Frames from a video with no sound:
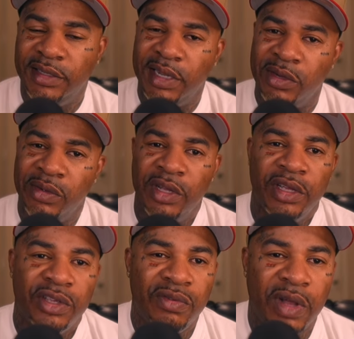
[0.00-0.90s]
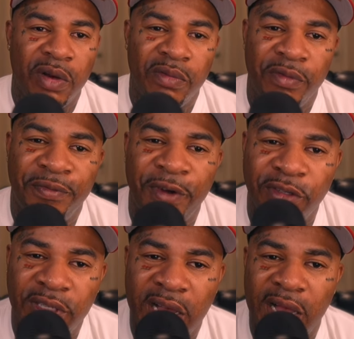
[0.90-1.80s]
So, you know, the
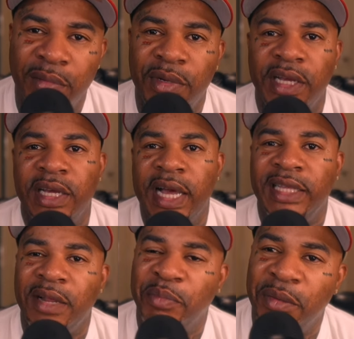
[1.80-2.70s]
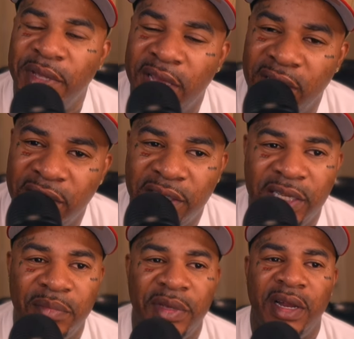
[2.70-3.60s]
first time nigga got that BBL and
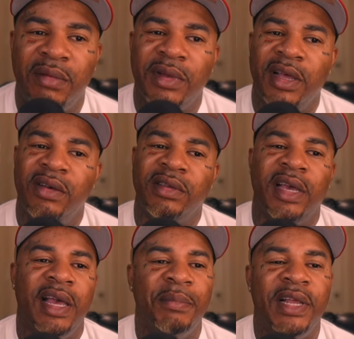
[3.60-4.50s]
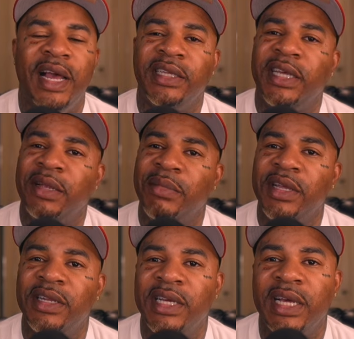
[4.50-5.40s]
shit, man, I'm like, okay, man, I get it,
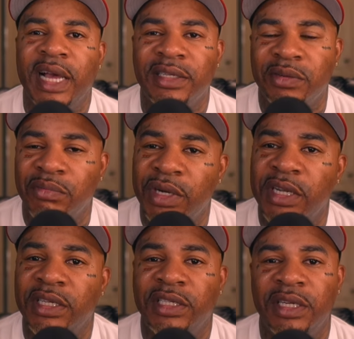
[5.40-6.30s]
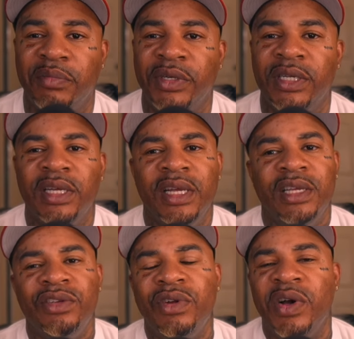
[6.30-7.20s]
man. Nigga got some money and shit, but,
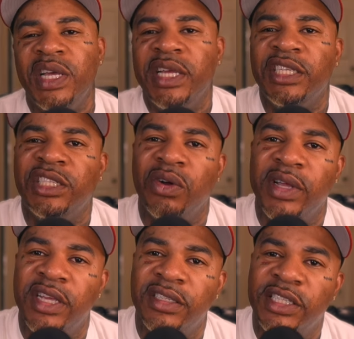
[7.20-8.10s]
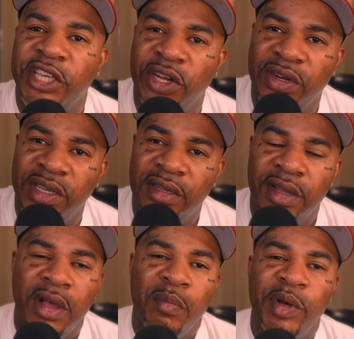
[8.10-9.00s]
you know, it showed an insecurity,
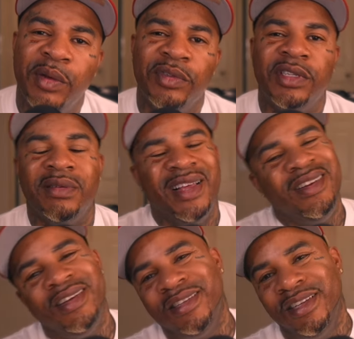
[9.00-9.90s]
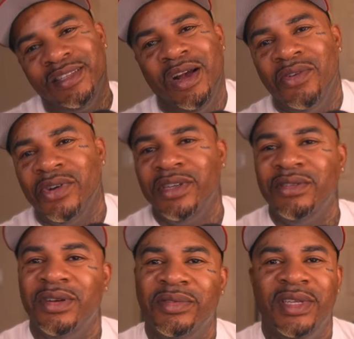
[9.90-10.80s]
but it was something like niggas looked over, you
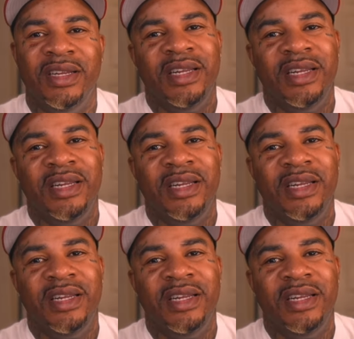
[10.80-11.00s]
know what I'm saying?